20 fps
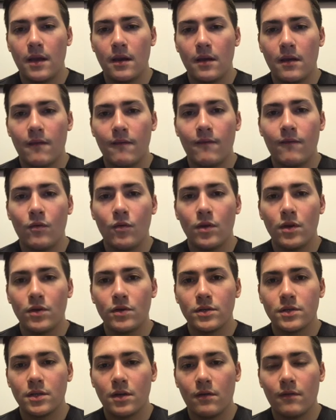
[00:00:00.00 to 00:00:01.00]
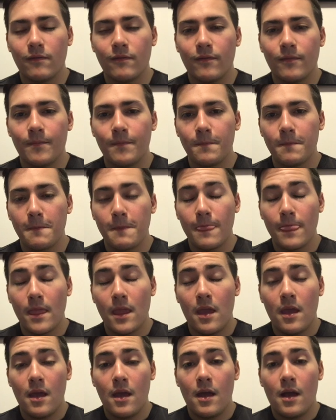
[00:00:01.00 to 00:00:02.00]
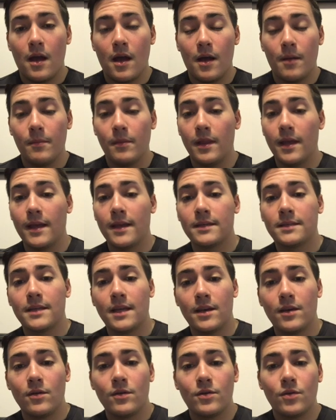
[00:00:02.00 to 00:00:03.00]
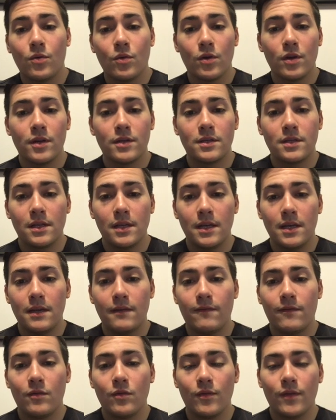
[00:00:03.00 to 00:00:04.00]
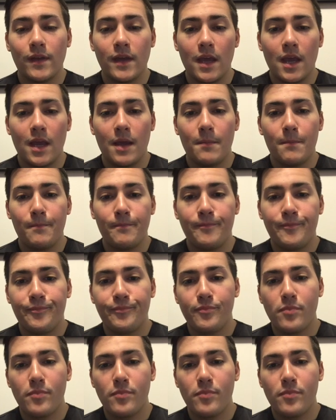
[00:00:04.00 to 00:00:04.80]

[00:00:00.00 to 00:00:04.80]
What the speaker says: it for yourself. Like I said, notoriously difficult game.